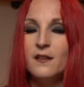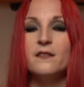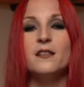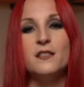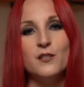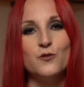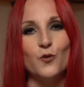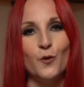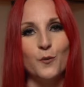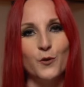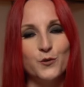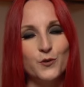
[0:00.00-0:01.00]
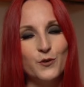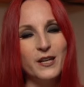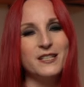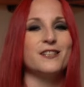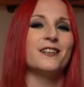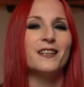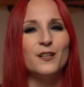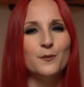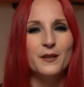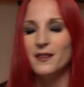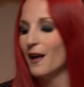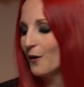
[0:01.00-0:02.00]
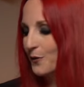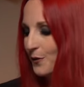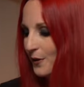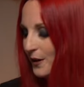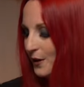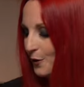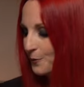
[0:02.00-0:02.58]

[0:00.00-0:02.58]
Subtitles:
This is normal, so it's a little bit louder here.